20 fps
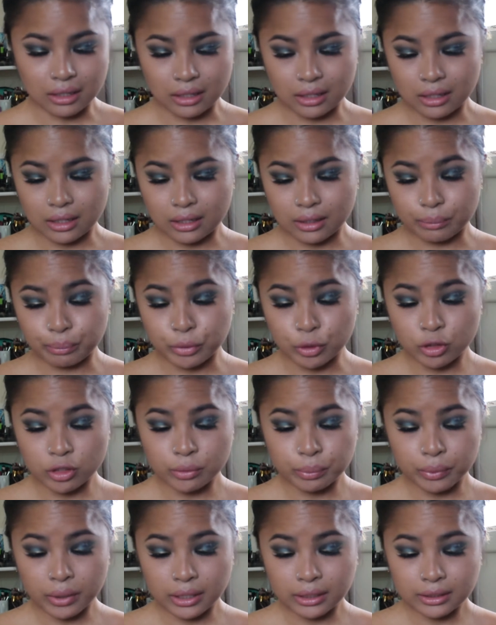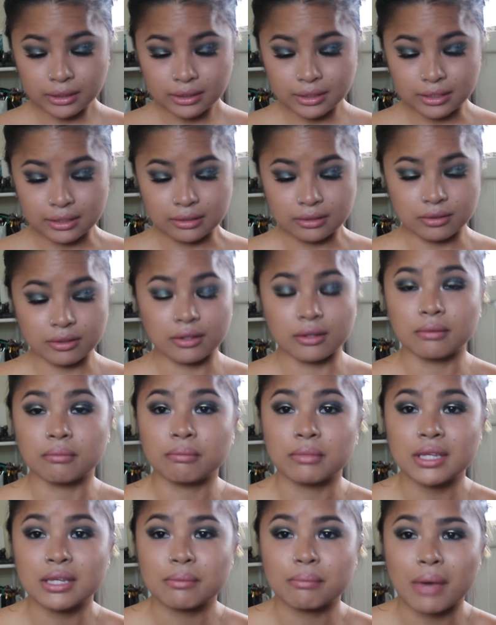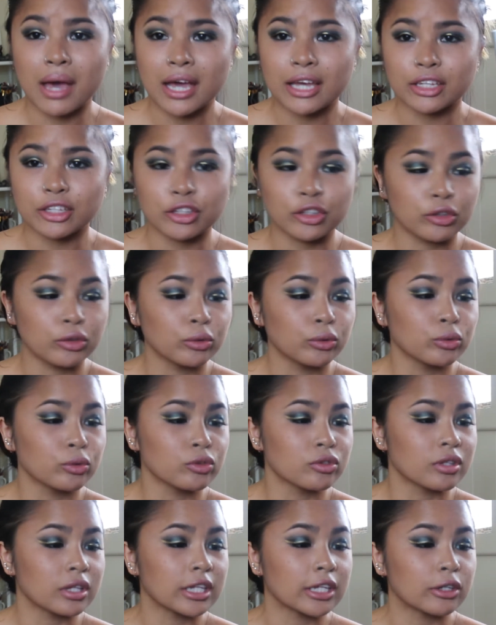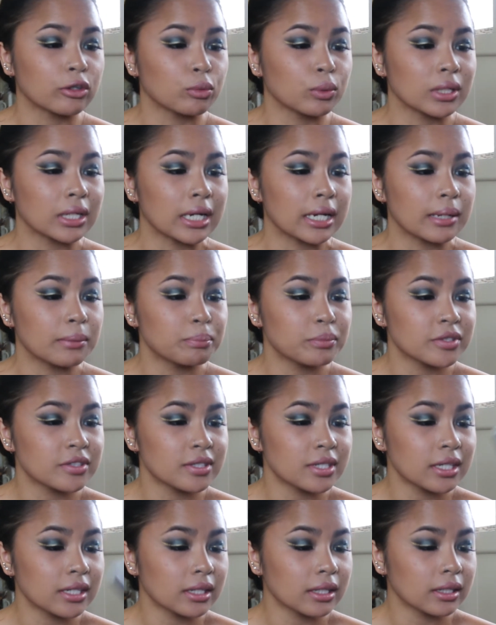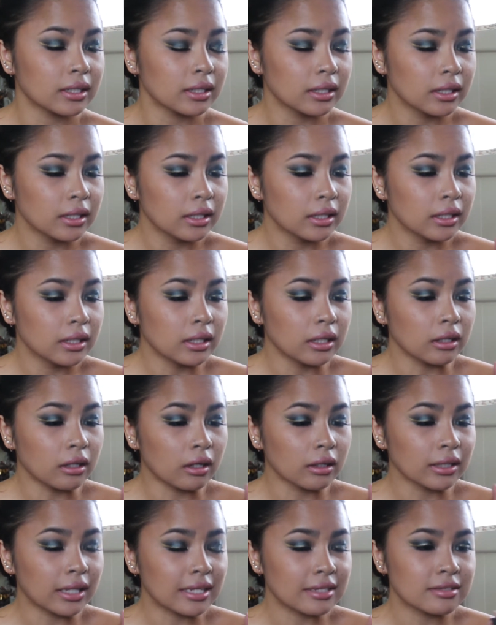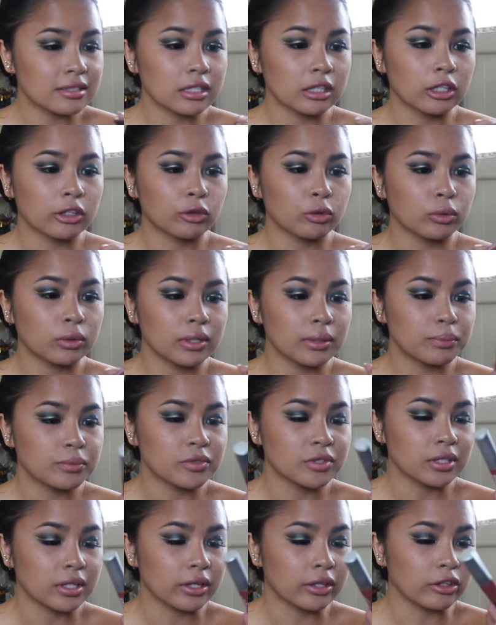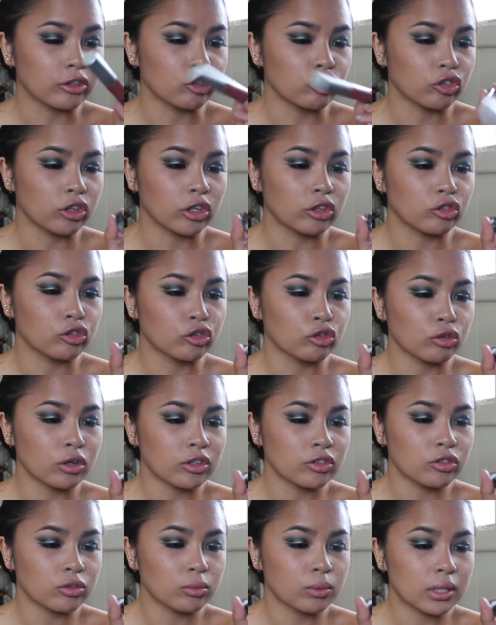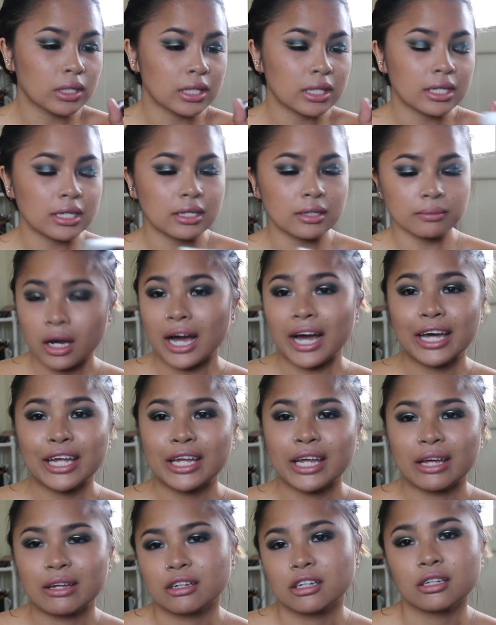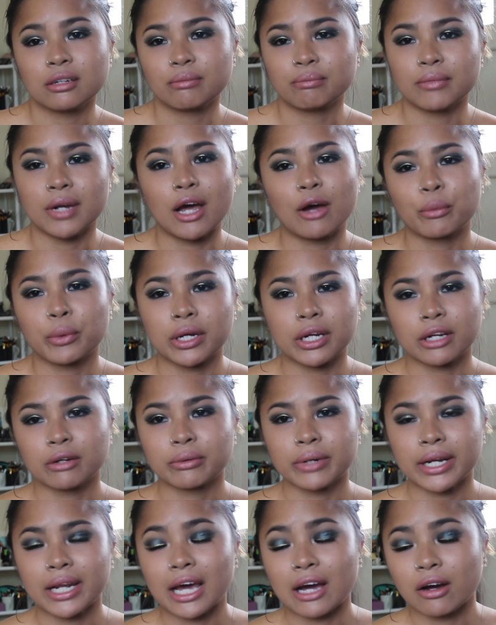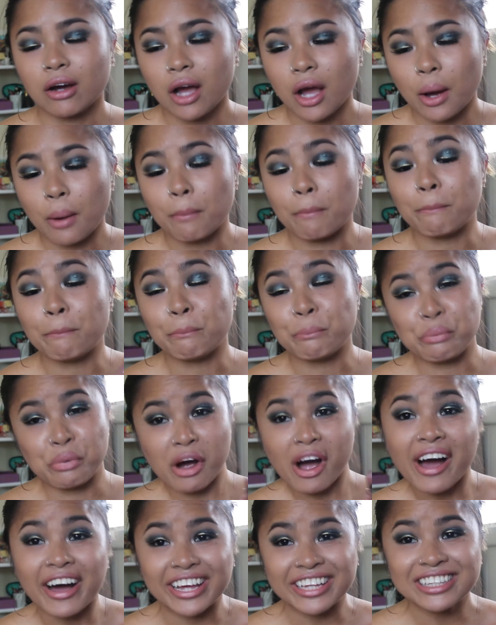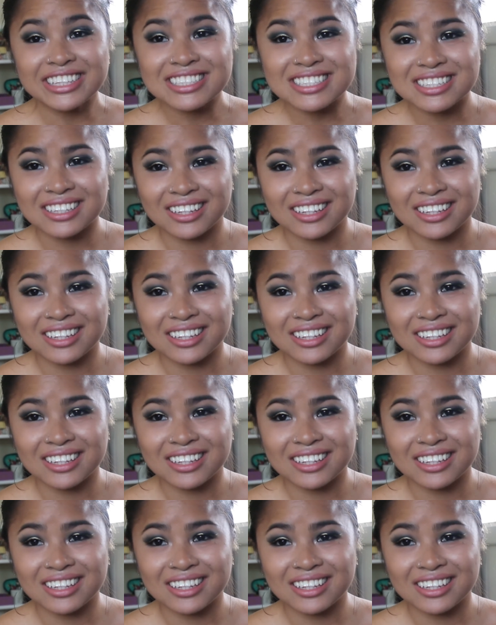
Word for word: uh, beauty product is the Meet Matte Hughes Liquid Lipstick long-lasting liquid lipstick in the shade Trustworthy. I, am not wearing it right now, but